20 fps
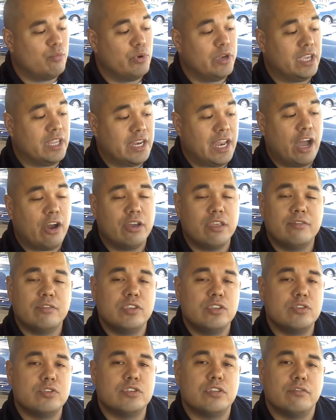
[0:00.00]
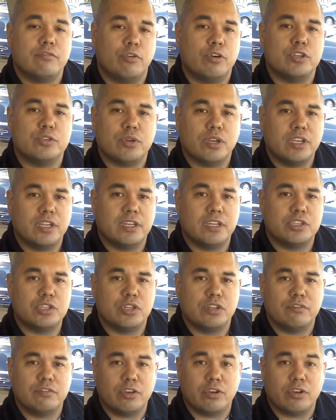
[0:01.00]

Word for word: We can now even use the voice recognition.